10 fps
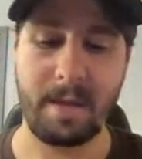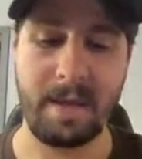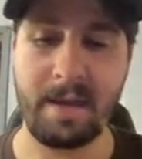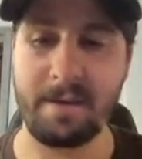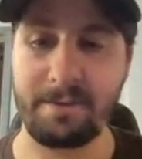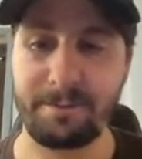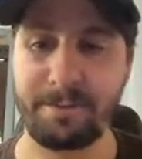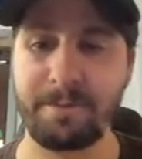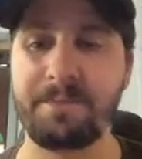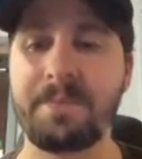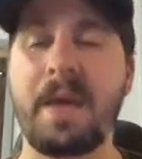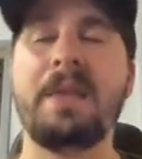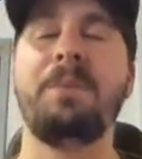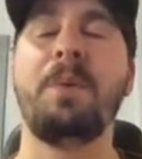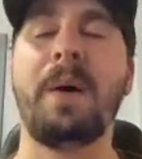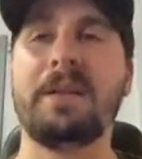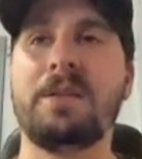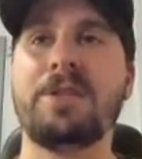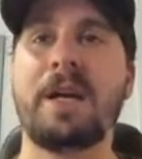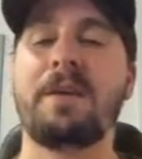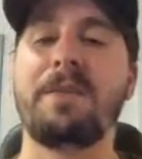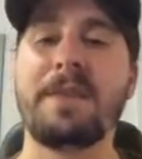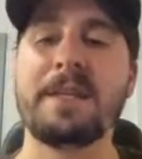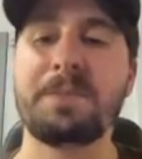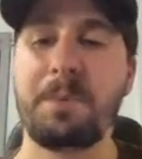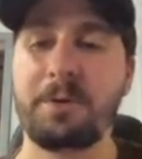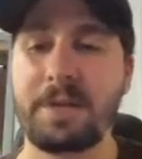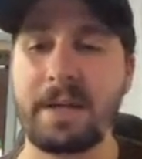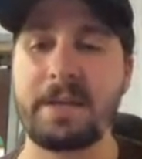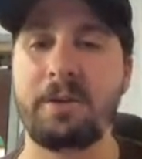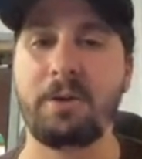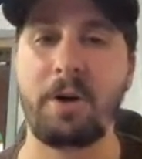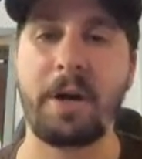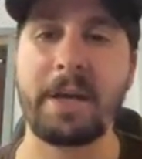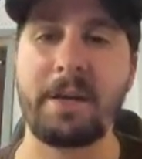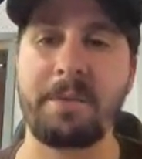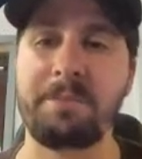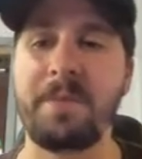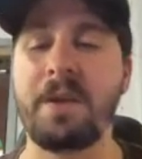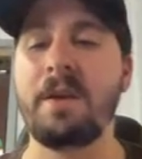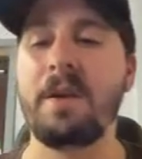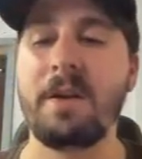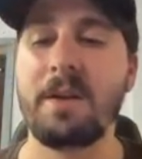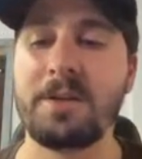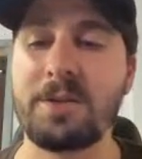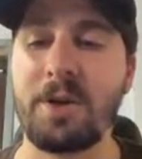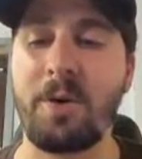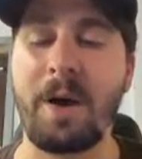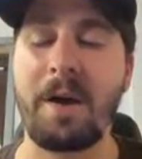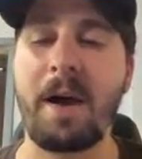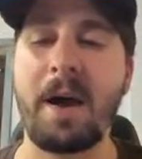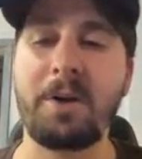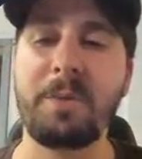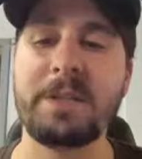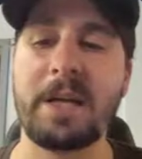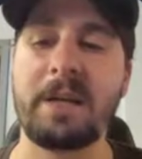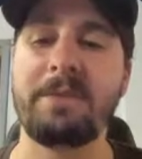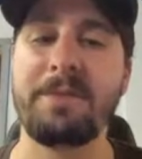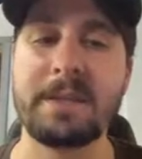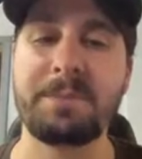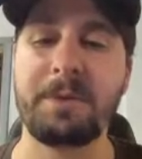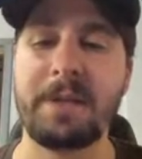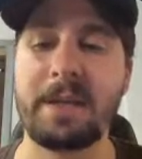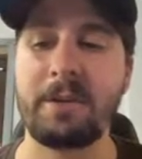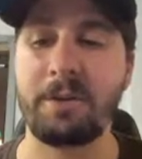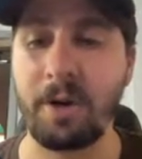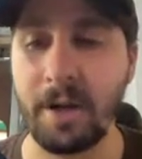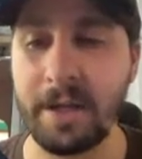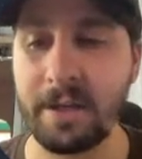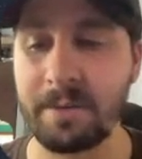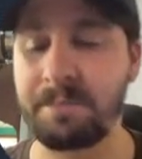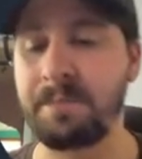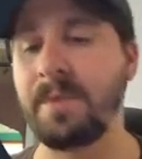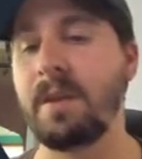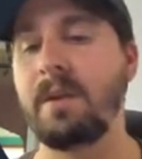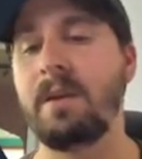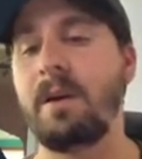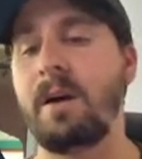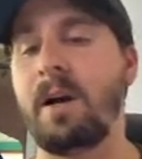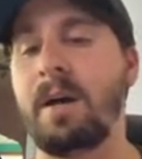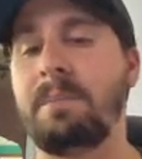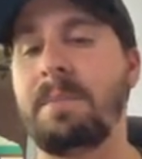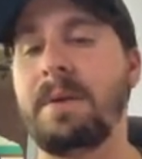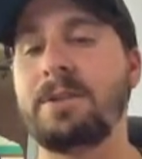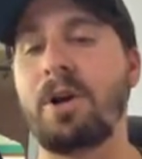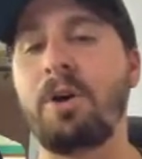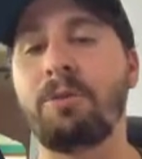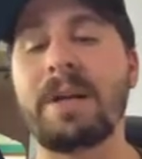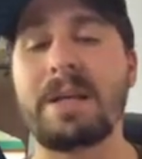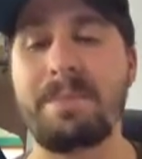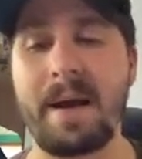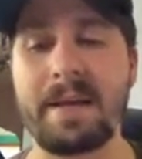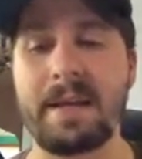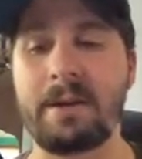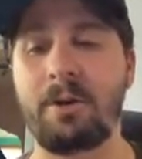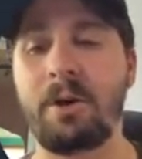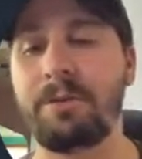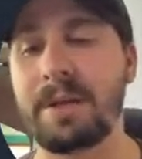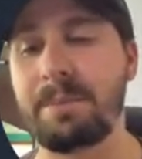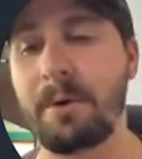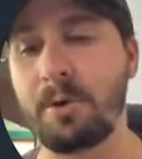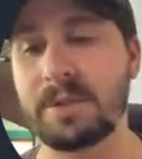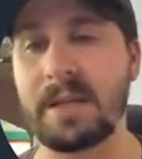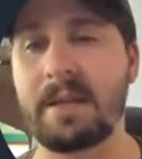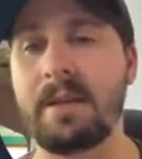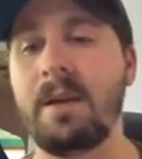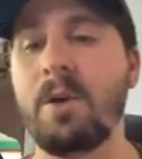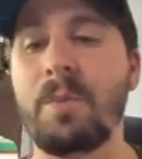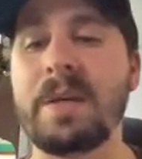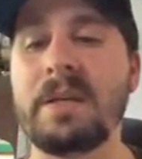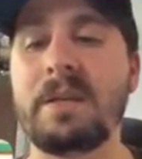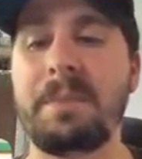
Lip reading: if, and then we want to check this particular item. So how do we check if this particular item is already pending or already posted? We need to